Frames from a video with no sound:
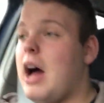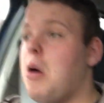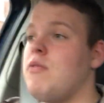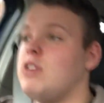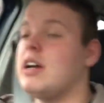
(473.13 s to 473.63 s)

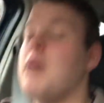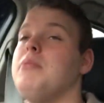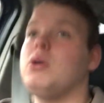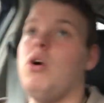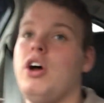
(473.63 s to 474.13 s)
However, it can
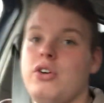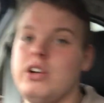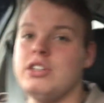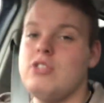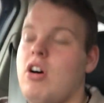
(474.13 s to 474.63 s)
be quite
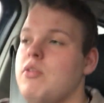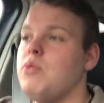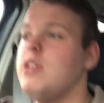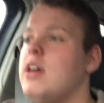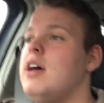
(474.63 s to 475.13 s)
annoying to drive
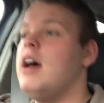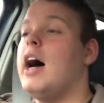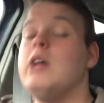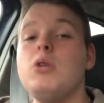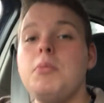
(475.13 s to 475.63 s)
with,
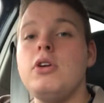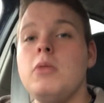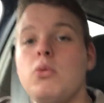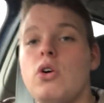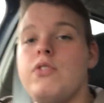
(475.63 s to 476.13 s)
and I will be
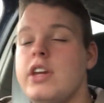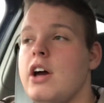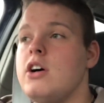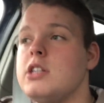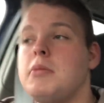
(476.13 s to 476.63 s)
doing more
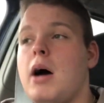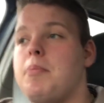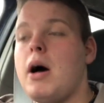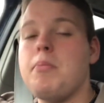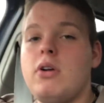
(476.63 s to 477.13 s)
videos about
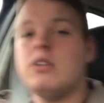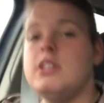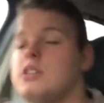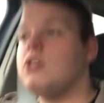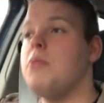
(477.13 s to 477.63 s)
black
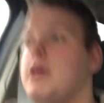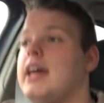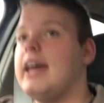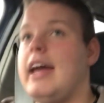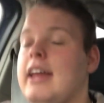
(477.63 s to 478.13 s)
boxes
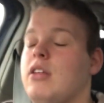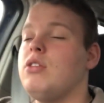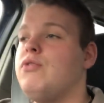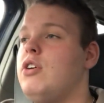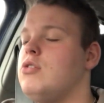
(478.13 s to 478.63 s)
coming in
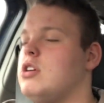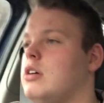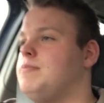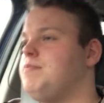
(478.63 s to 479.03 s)
the future.